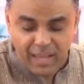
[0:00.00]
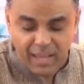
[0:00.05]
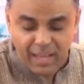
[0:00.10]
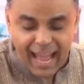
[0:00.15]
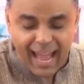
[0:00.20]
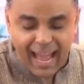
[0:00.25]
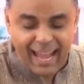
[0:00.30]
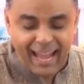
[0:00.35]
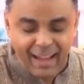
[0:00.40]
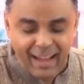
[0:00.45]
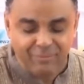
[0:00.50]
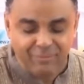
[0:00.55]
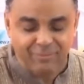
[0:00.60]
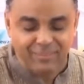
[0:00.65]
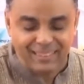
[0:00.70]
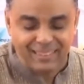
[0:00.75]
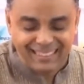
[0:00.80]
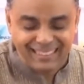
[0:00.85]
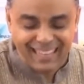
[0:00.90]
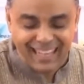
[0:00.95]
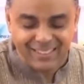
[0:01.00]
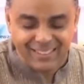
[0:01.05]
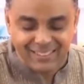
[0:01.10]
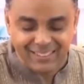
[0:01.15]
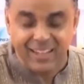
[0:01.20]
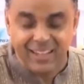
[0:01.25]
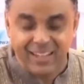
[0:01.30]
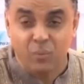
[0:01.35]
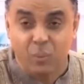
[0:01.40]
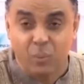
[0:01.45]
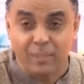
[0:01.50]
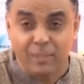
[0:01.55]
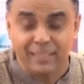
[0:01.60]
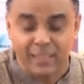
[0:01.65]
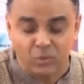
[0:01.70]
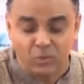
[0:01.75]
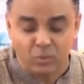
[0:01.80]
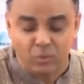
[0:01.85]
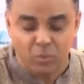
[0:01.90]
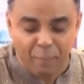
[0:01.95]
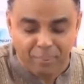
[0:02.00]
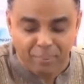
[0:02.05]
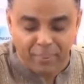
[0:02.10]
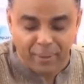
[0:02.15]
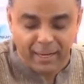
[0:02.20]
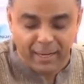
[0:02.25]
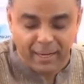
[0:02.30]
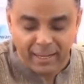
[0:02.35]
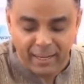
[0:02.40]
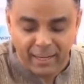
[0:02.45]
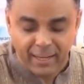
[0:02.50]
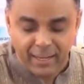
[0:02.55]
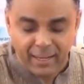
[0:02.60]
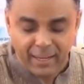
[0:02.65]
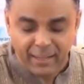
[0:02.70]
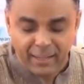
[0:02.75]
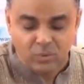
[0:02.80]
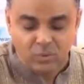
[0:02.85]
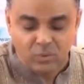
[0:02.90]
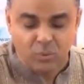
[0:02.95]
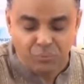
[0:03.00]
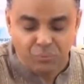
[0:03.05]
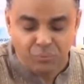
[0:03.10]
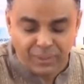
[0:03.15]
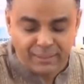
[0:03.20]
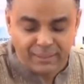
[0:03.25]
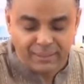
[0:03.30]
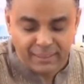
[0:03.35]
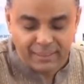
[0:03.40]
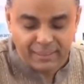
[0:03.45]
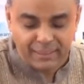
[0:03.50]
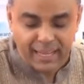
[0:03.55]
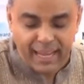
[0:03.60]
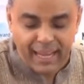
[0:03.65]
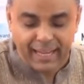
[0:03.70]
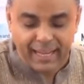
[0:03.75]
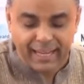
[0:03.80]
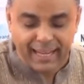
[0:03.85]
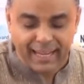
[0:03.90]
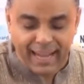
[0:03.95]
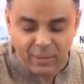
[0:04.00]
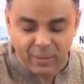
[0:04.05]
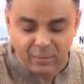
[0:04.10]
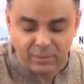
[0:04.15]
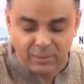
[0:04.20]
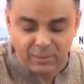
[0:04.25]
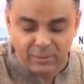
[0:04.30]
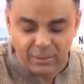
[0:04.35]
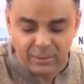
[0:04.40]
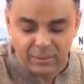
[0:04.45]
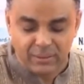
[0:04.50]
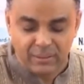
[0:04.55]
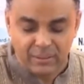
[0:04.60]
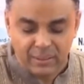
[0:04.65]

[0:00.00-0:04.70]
I have naturally wanted to pray, to visit and counsel.